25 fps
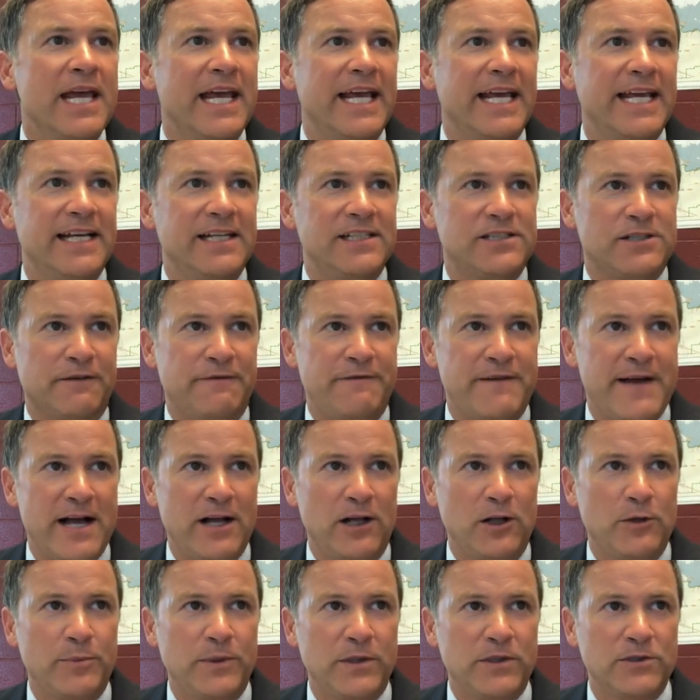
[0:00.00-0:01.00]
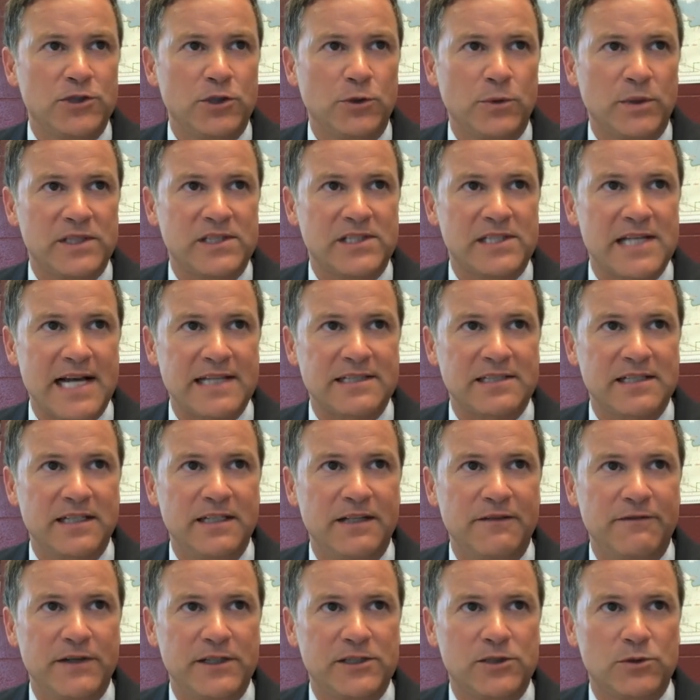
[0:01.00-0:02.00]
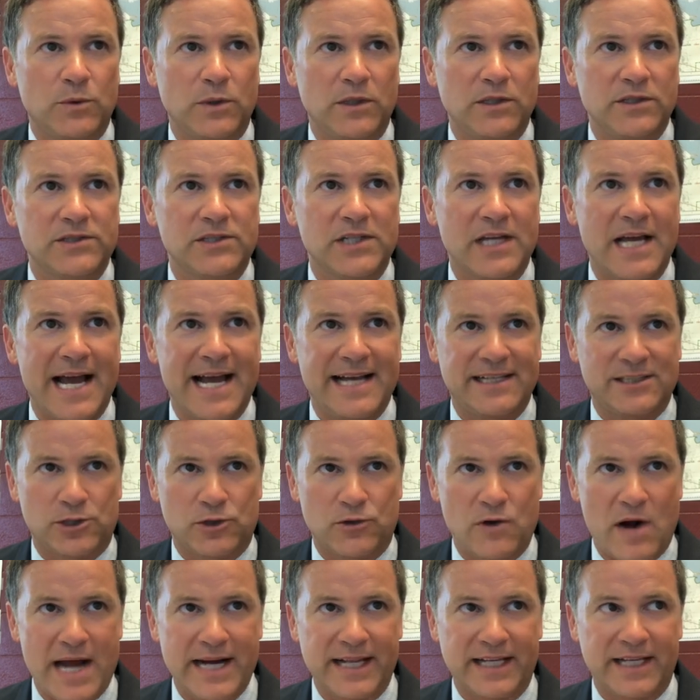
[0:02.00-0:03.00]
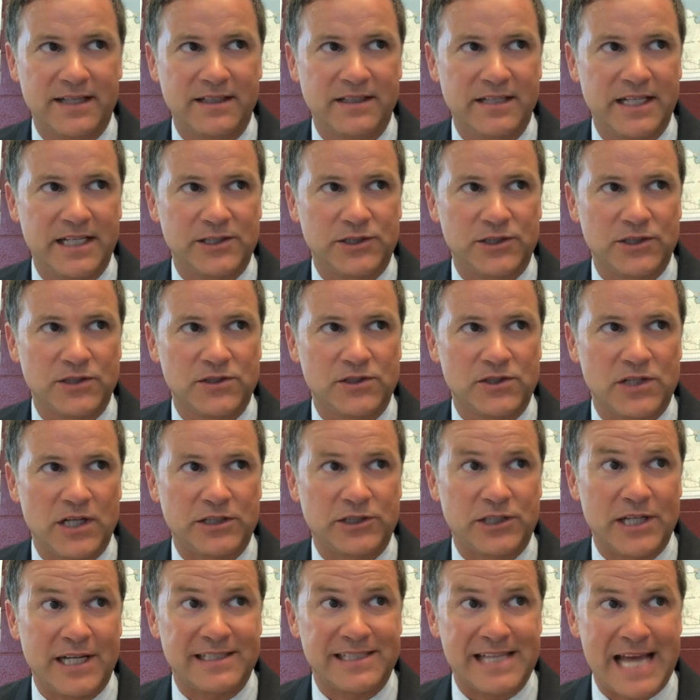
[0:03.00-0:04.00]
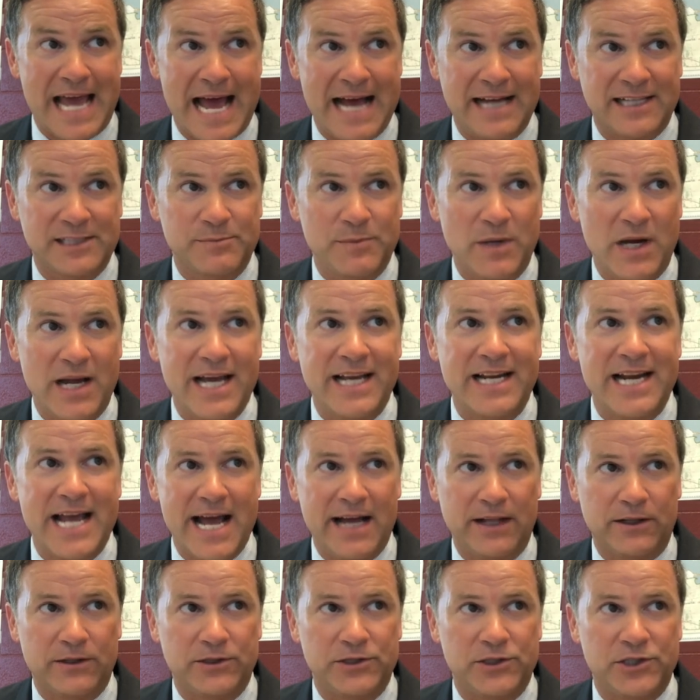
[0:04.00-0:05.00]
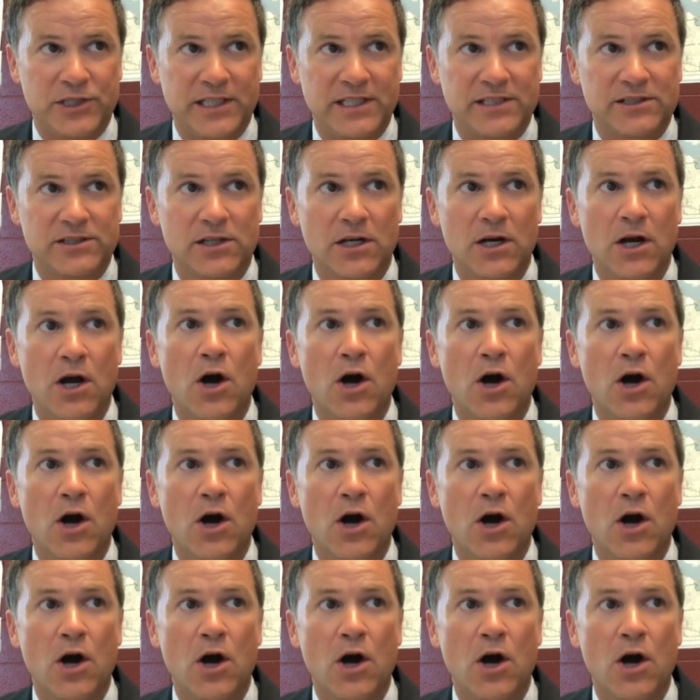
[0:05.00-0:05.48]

is available to assess individuals as chronic conditions such as asthma and allergies